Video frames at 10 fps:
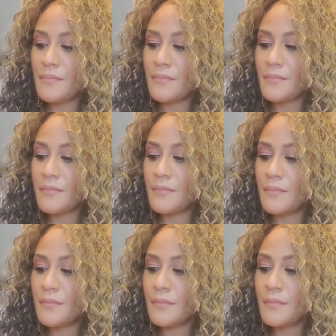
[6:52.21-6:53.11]

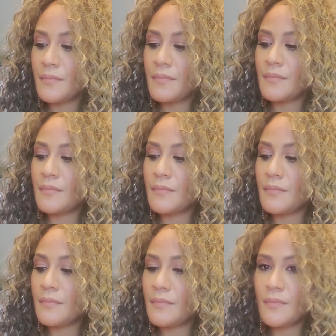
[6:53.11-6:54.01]

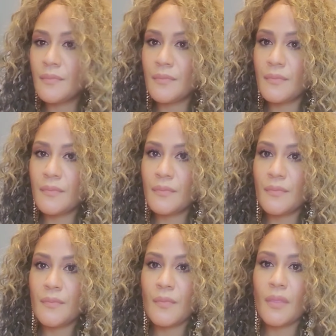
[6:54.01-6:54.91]

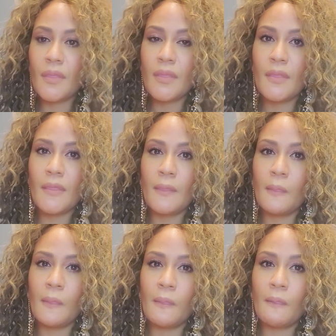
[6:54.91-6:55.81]

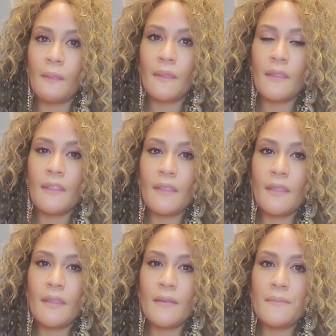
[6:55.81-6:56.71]

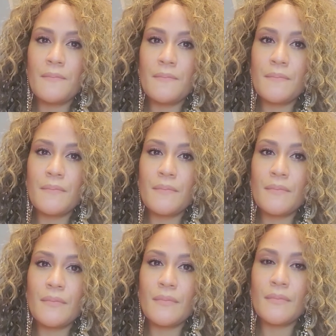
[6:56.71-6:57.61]

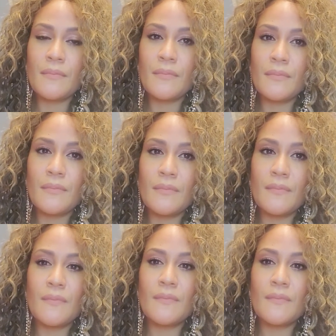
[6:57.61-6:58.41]
Nobody speaks.